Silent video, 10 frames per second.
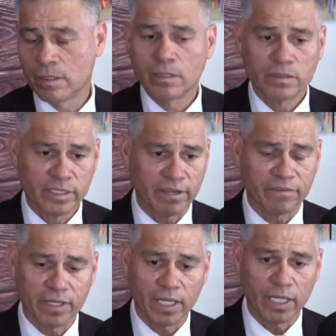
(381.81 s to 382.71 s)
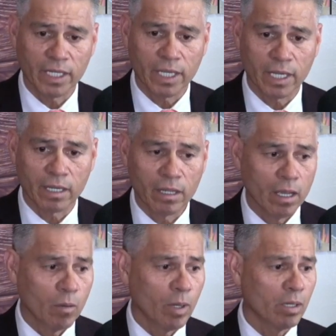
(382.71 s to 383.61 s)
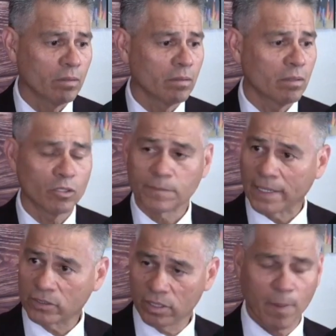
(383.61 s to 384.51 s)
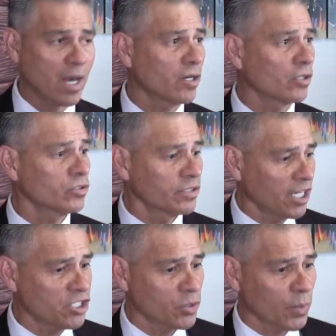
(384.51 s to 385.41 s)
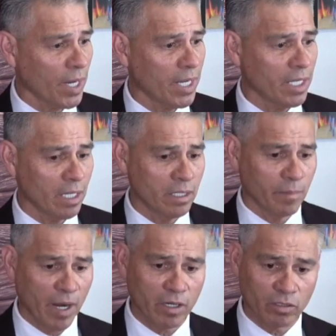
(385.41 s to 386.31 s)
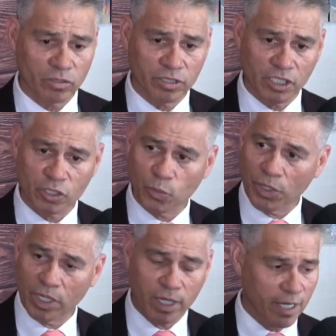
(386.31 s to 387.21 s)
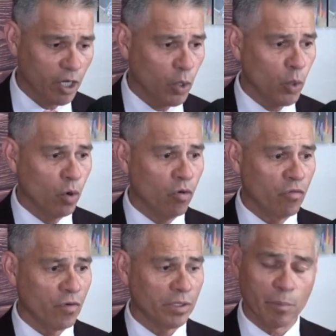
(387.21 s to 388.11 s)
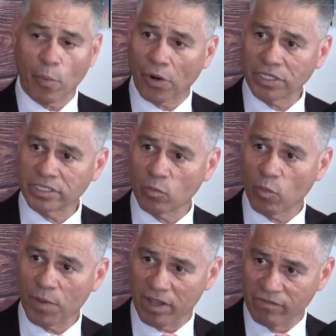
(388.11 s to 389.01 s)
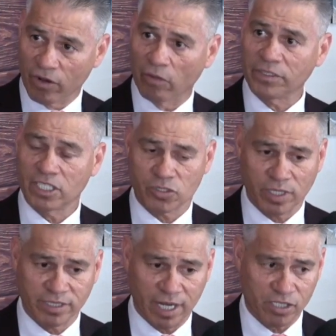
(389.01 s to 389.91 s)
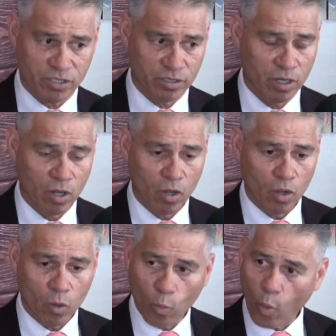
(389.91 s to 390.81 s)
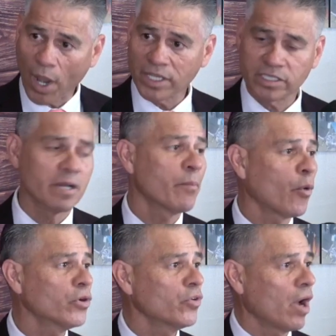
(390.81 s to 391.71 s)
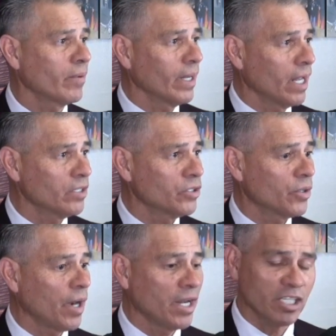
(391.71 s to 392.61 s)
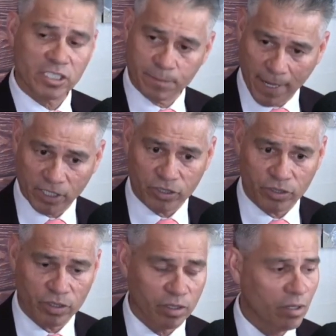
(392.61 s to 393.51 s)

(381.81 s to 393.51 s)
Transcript: Definitely. Well, goes back to the buyer consultation, right? In the buyer consultation, we kind of go over the parties that will be involved in the transaction. Why is it important to have a lender, an inspector?